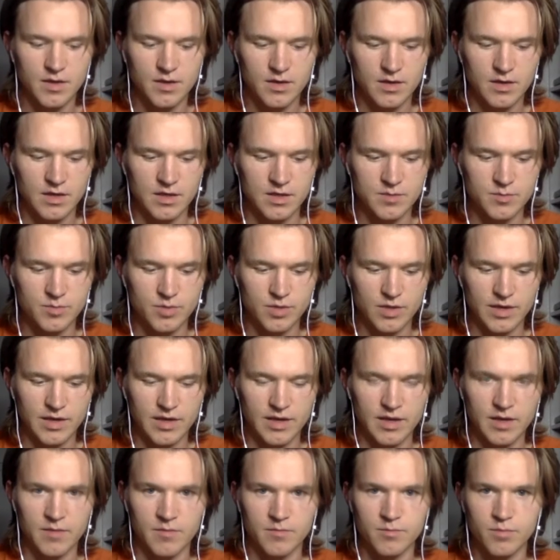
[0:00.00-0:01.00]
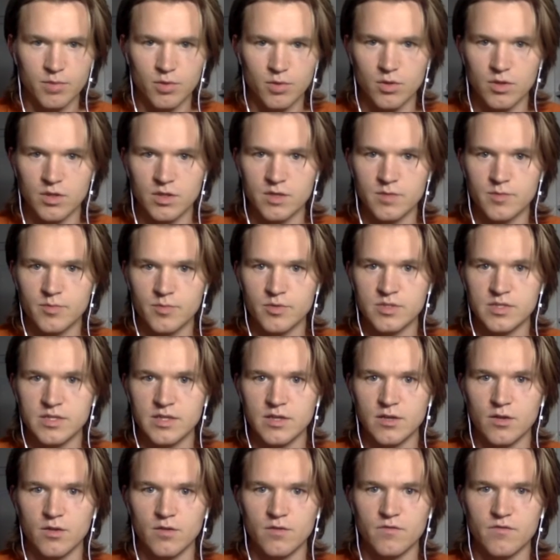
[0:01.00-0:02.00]
He's played in Poland,
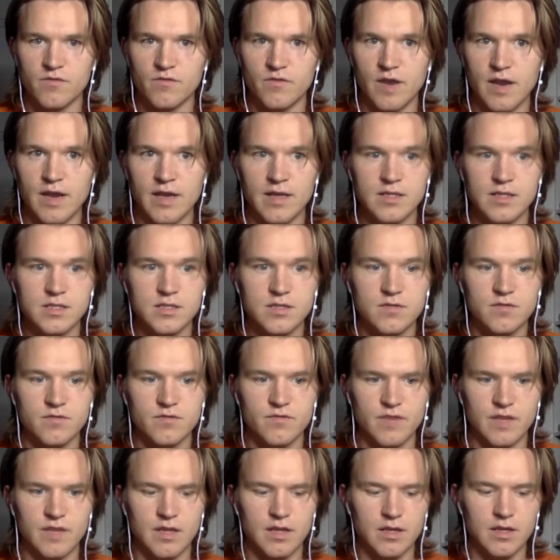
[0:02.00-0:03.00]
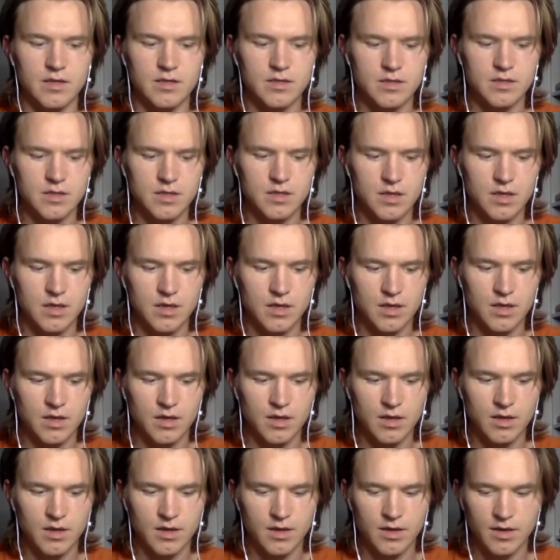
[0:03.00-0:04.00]
Brazil, France, Finland,
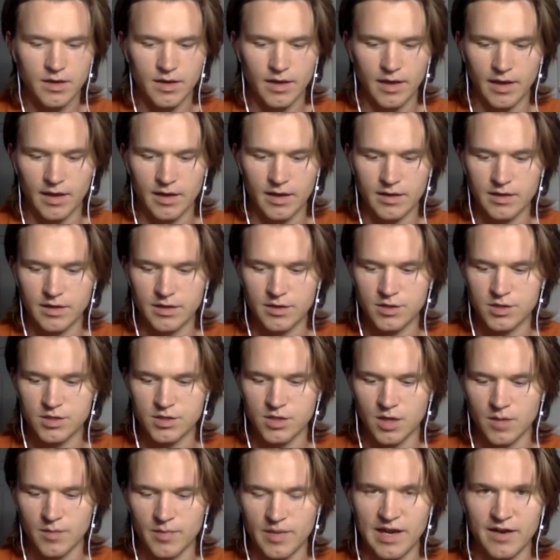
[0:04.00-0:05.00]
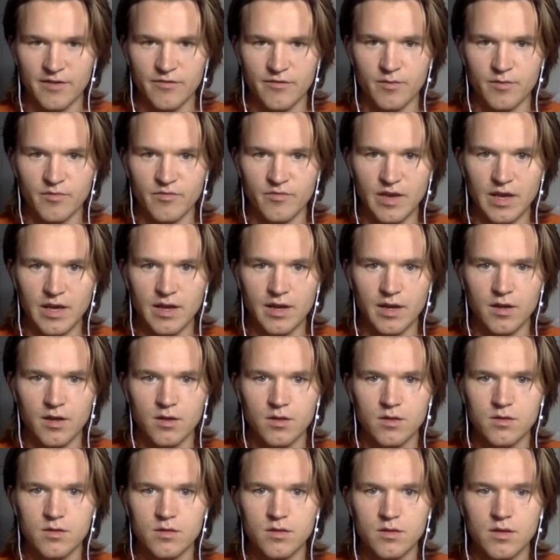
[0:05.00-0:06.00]
and he just got back from
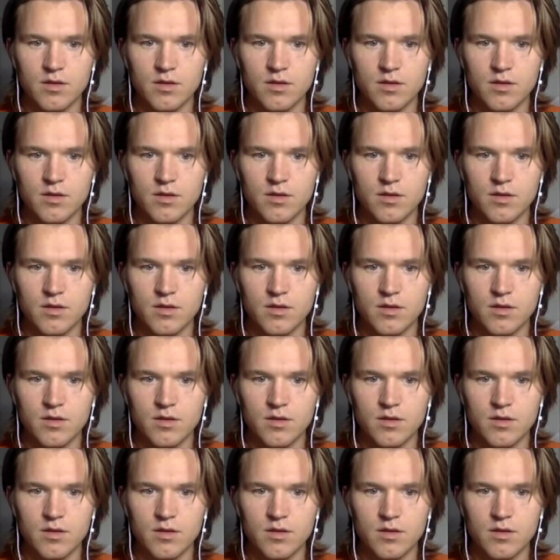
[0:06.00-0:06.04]
VNL,